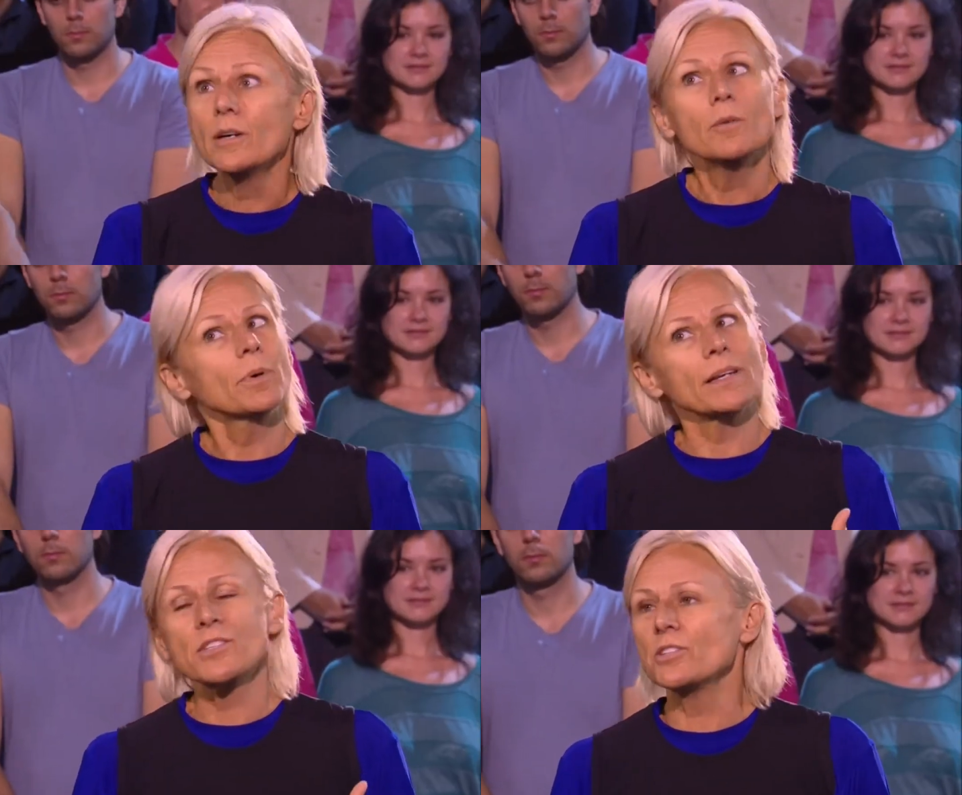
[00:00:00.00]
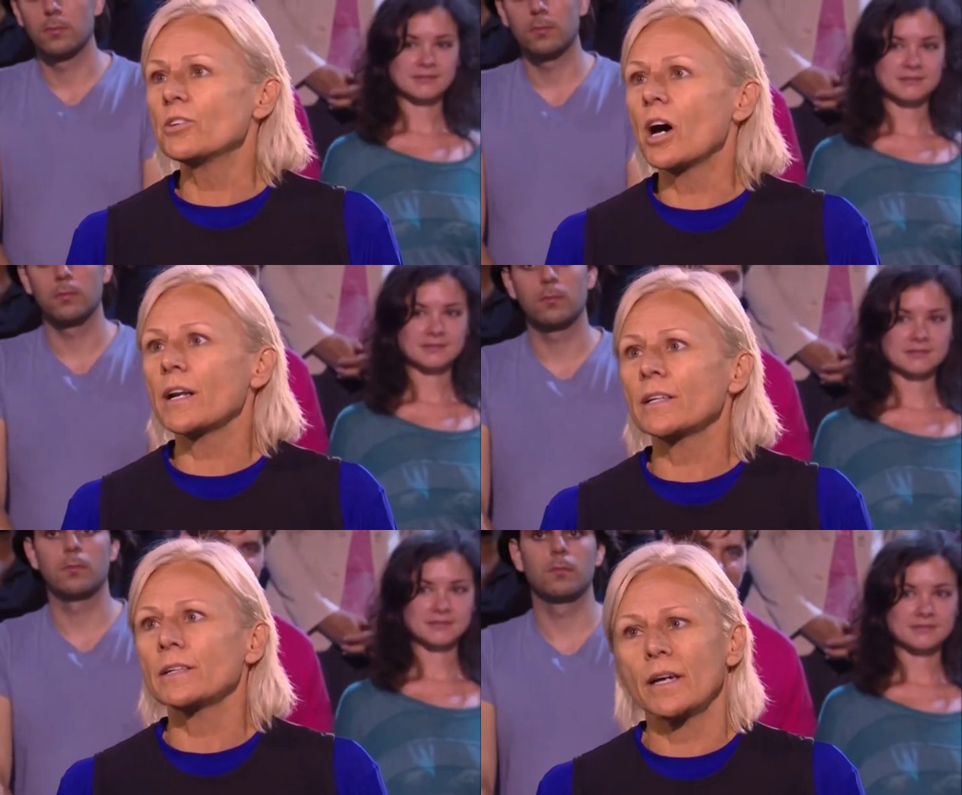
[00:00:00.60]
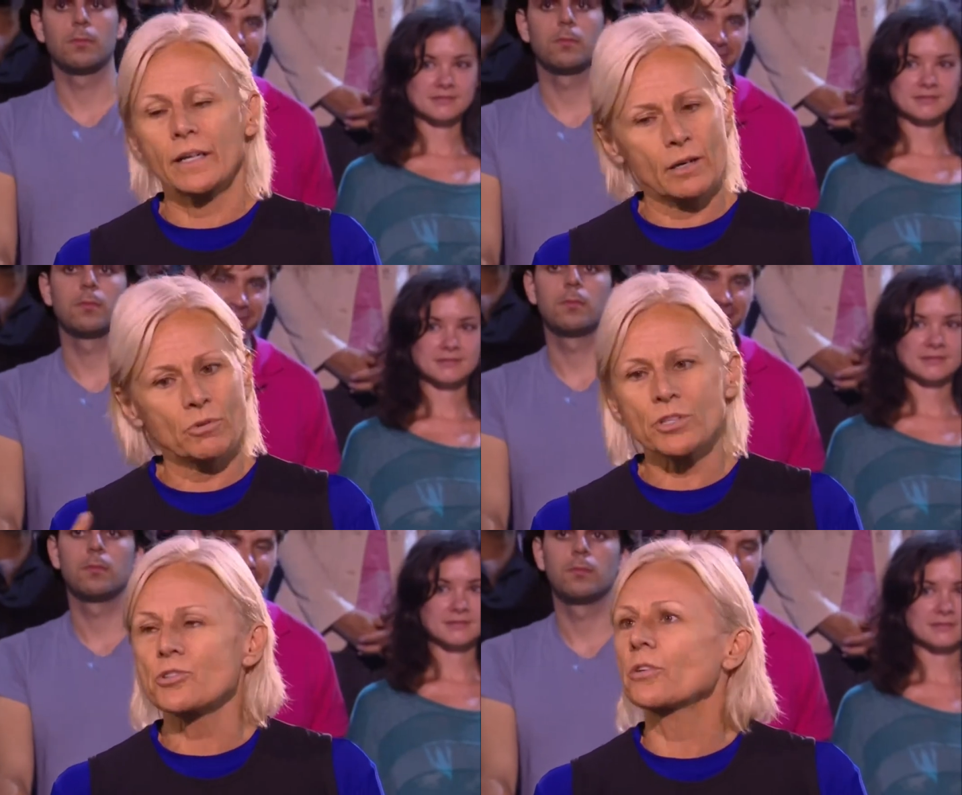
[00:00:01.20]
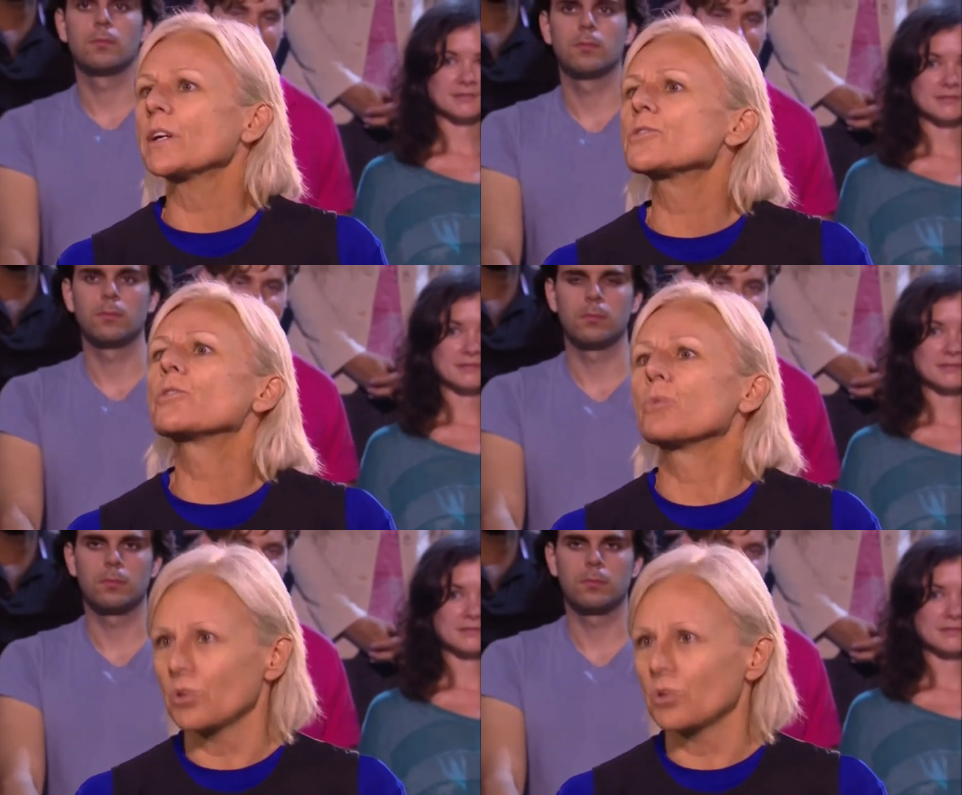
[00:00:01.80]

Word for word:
Speaker 1: Yeah. But I still got it, and I want to show that to the